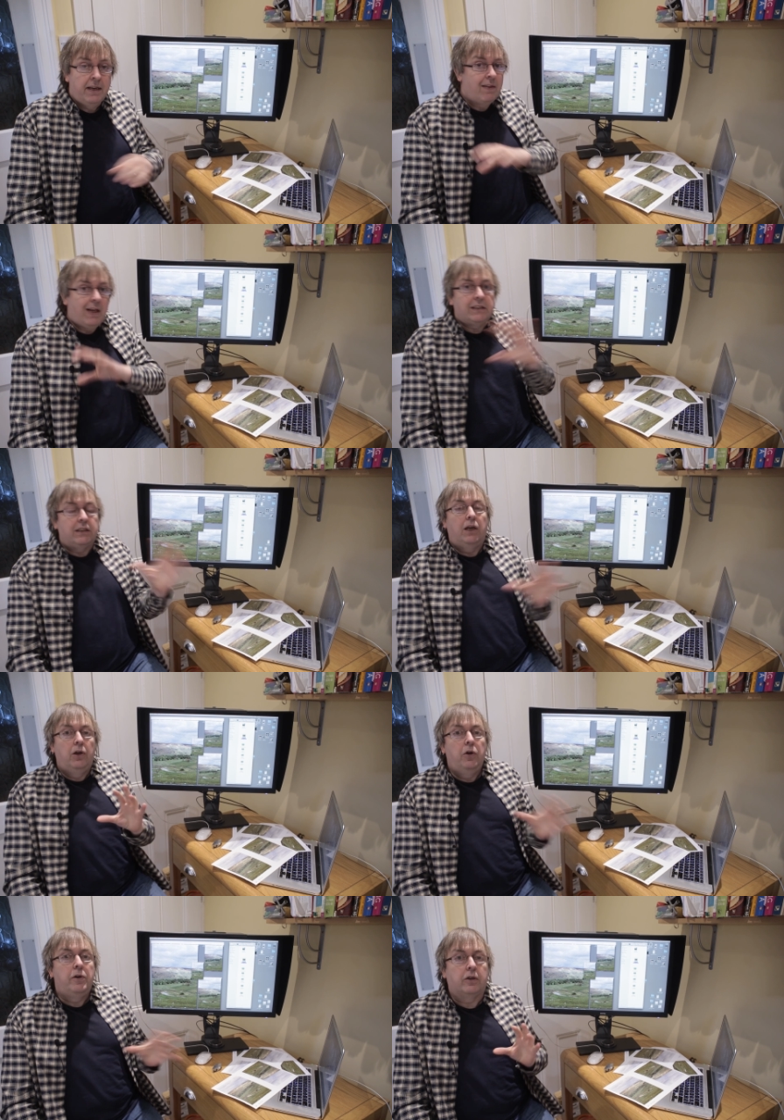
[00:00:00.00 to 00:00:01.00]
Now that's a
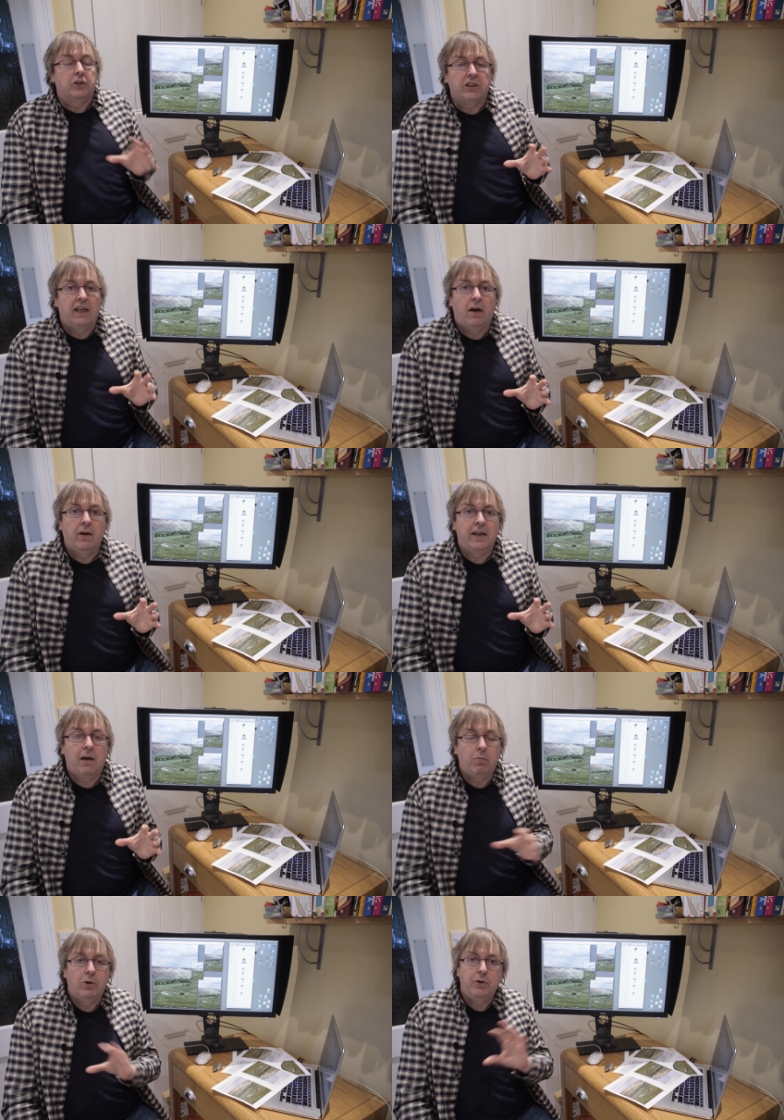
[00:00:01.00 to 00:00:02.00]
ludicrously high
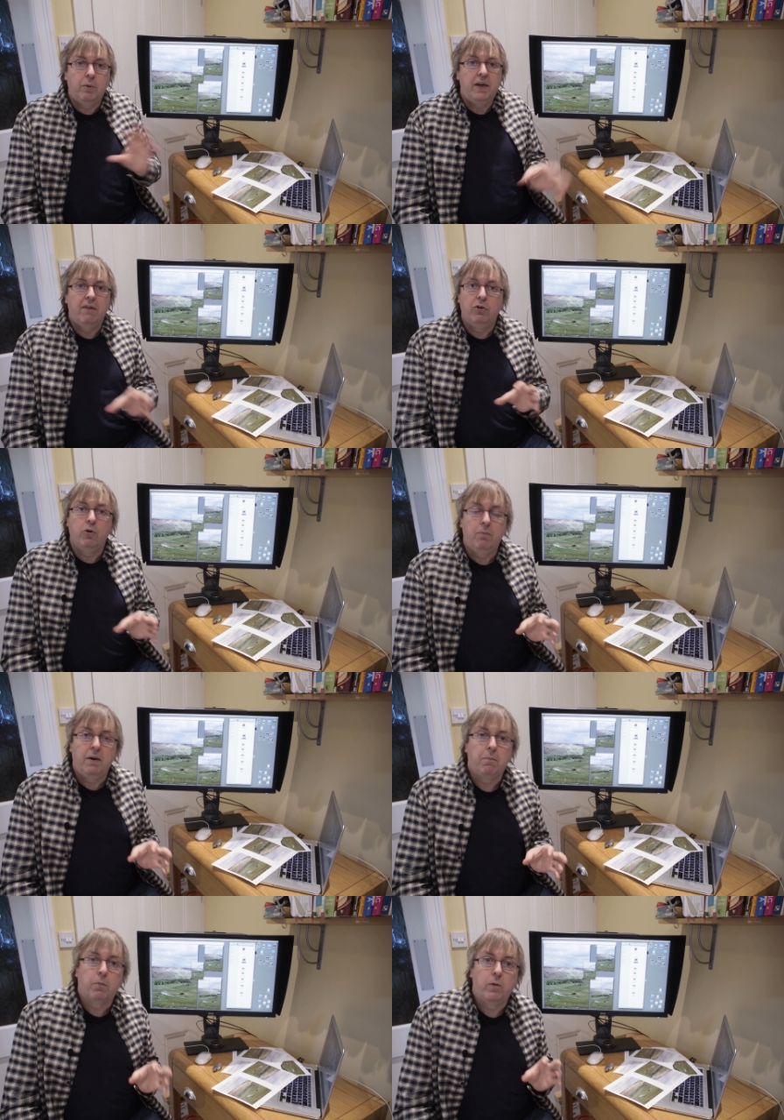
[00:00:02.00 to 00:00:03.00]
number and you would never
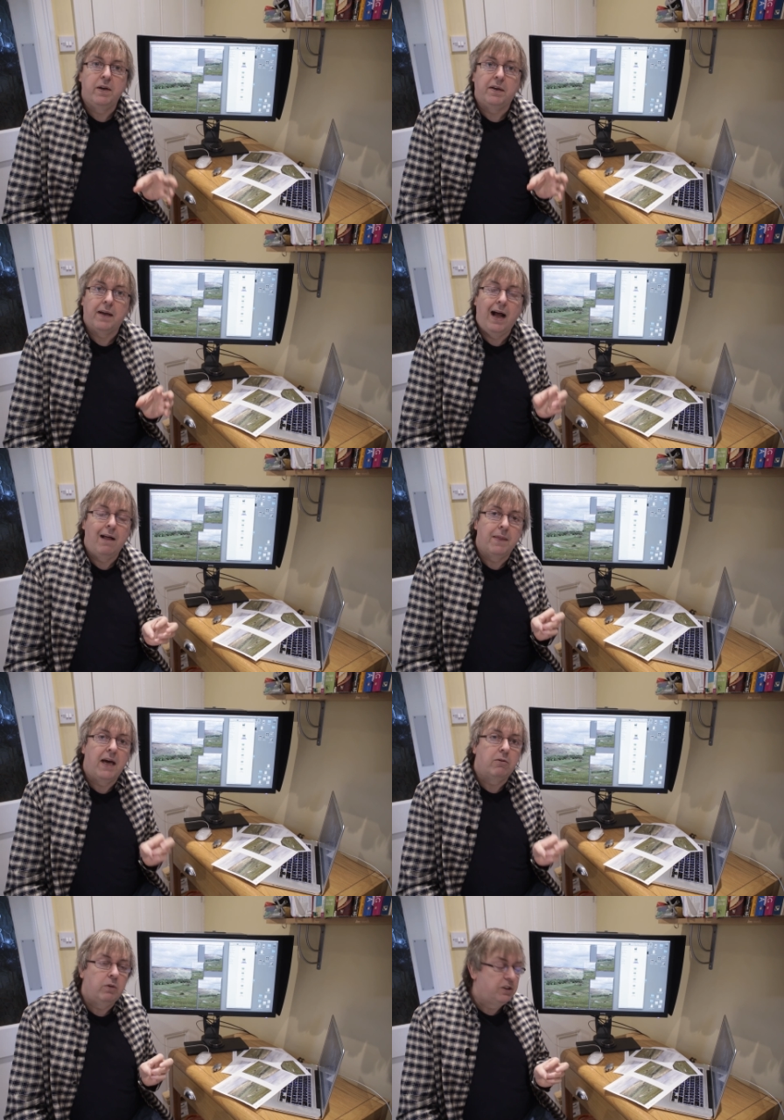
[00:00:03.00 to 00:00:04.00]
normally print at
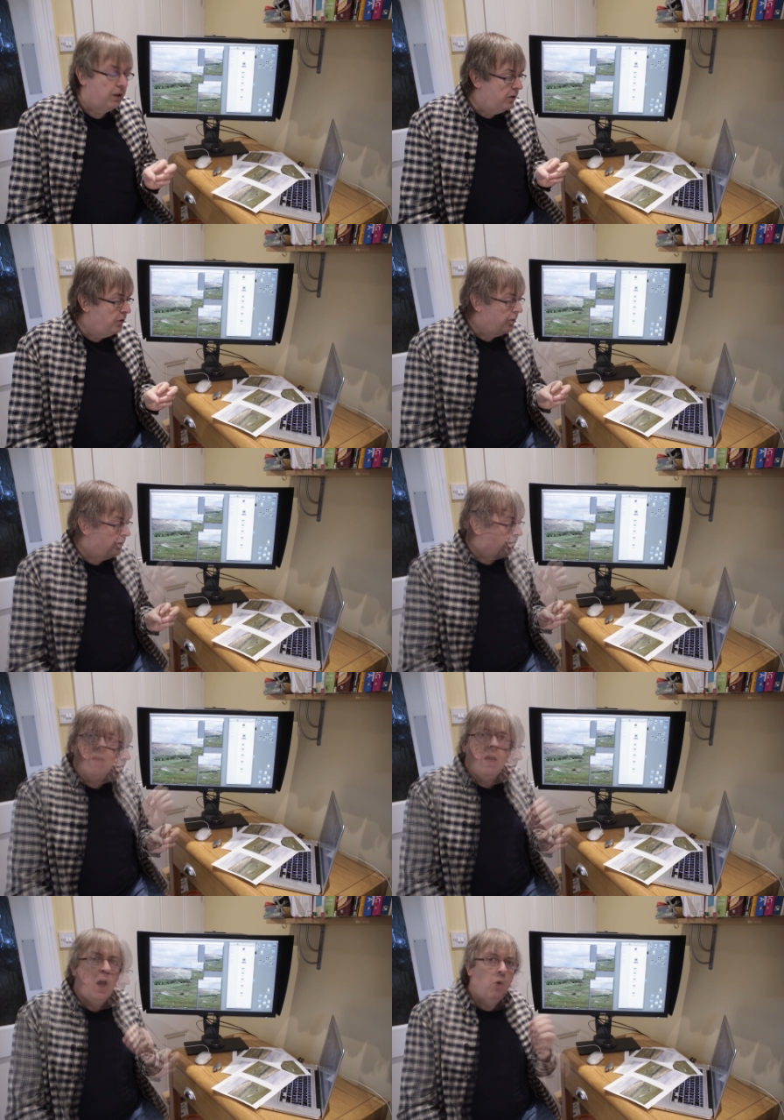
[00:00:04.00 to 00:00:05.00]
that resolution.
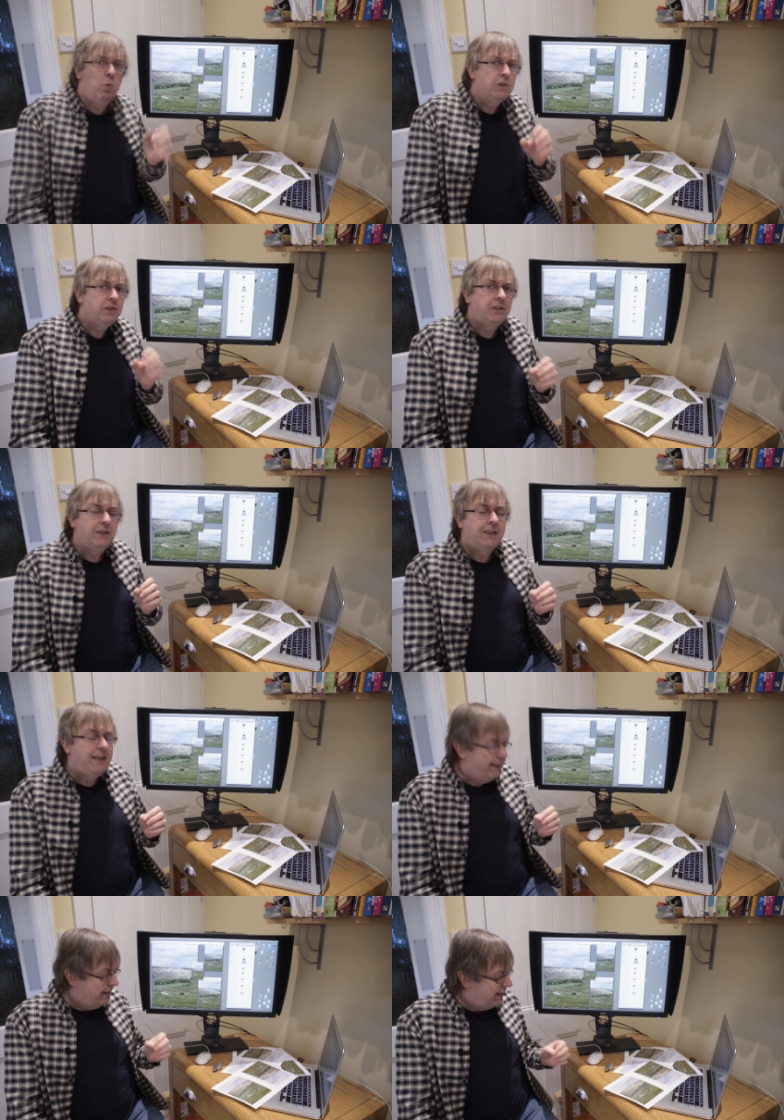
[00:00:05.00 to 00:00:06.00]
I wanted to
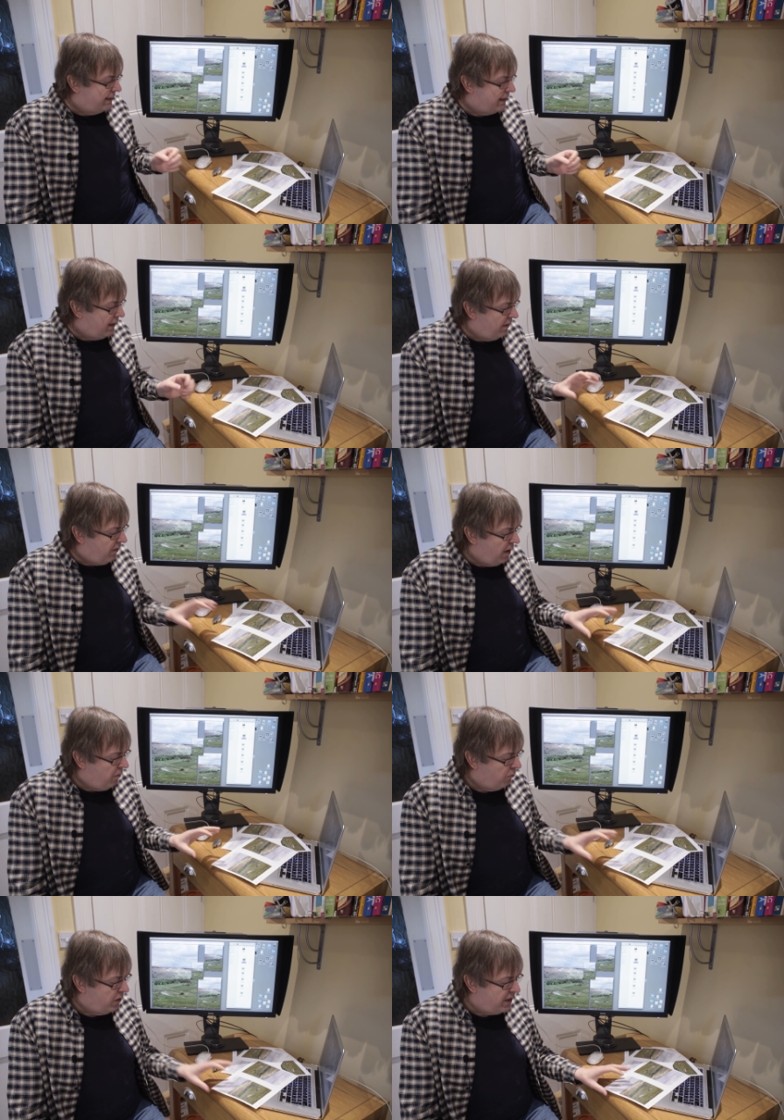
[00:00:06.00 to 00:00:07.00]
see that uh, if I
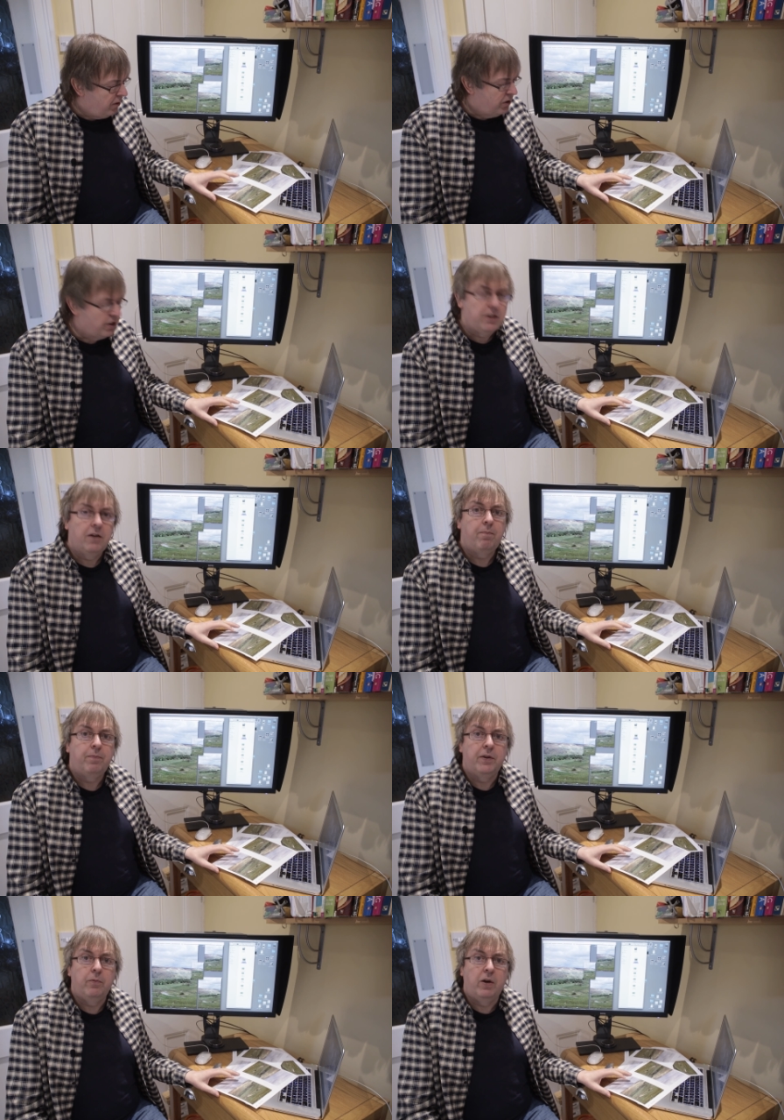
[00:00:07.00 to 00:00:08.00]
reduced
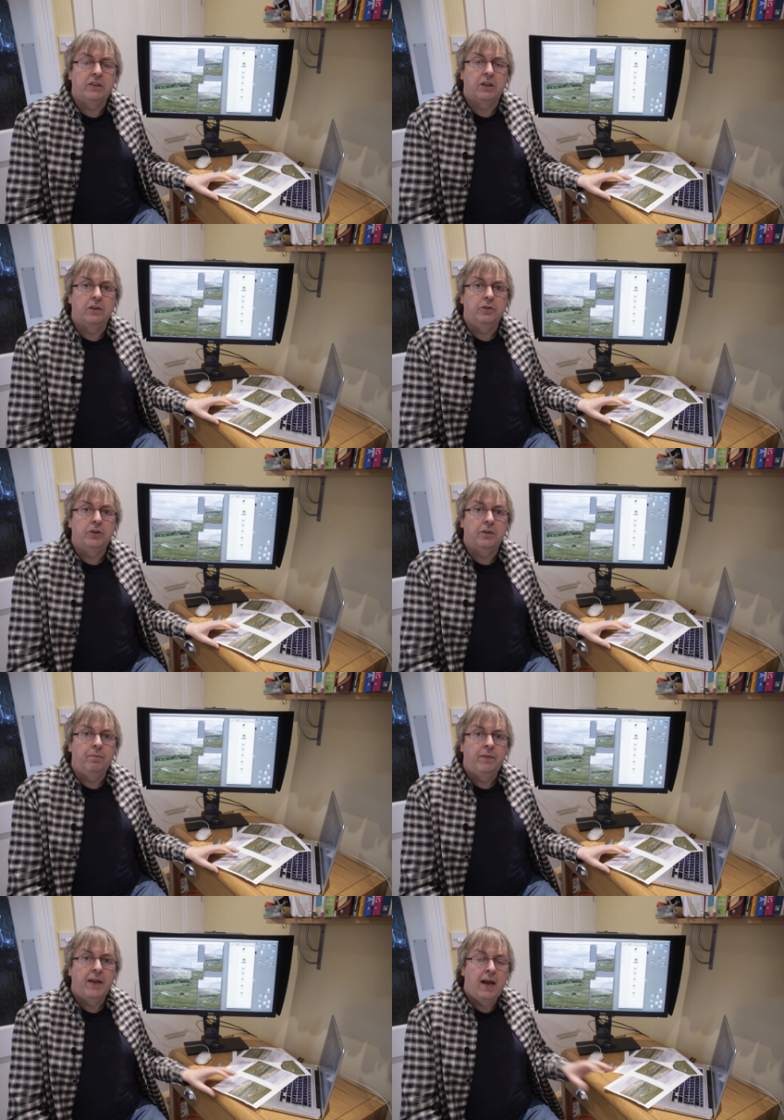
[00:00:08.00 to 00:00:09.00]
the
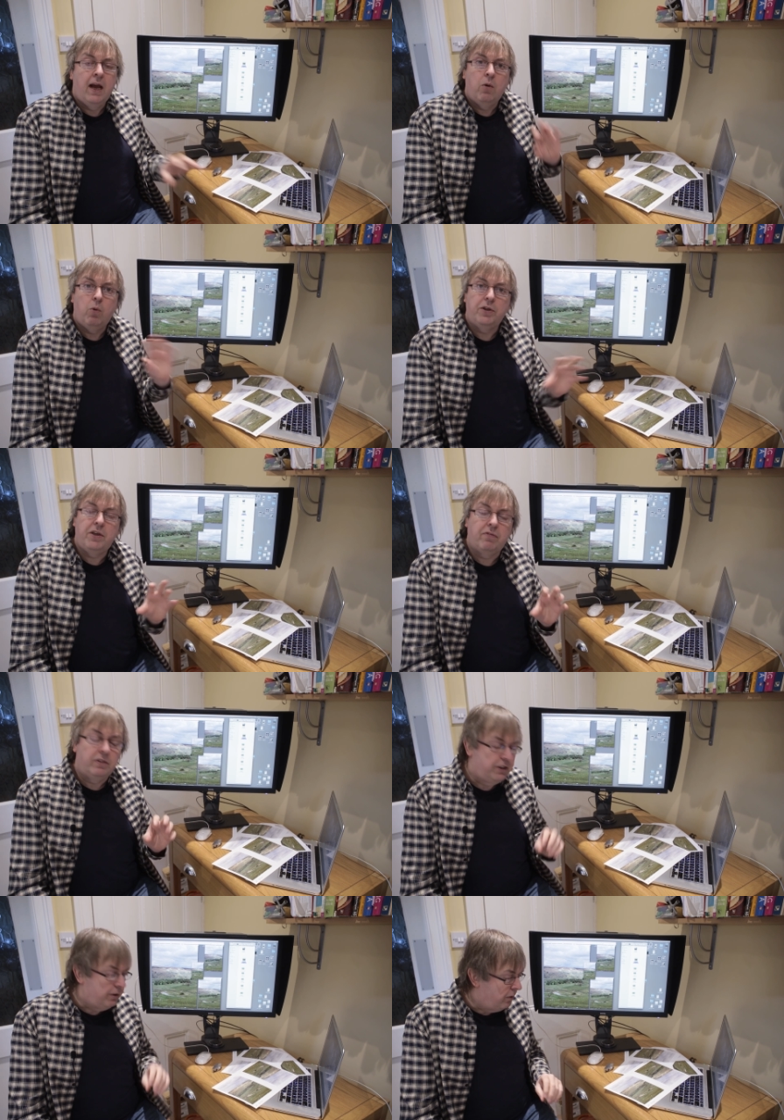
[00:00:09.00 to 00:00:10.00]
resolution, what
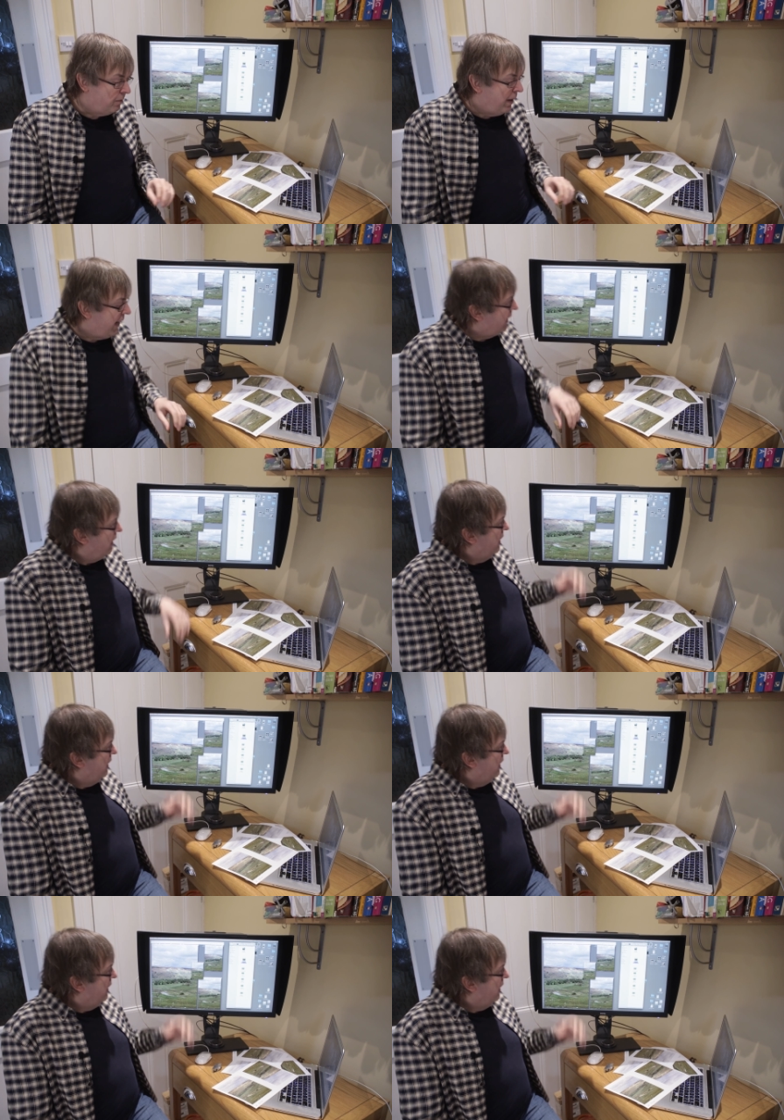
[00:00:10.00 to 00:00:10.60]
difference it would make.